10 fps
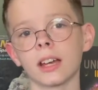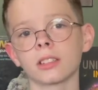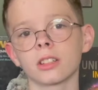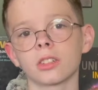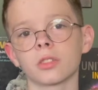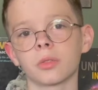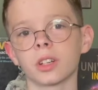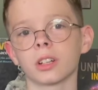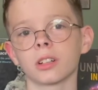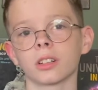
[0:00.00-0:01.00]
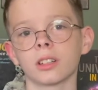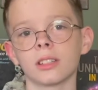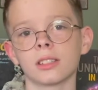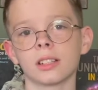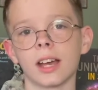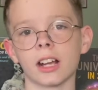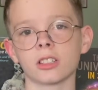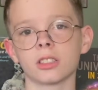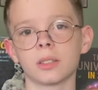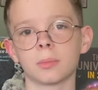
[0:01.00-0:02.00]
exosphere isn't
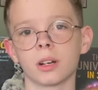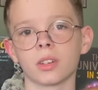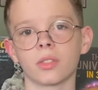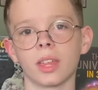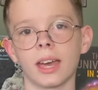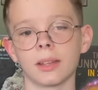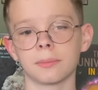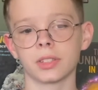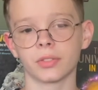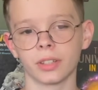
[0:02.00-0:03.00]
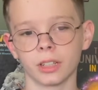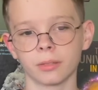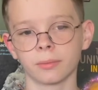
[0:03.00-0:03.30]
actually part of the atmosphere.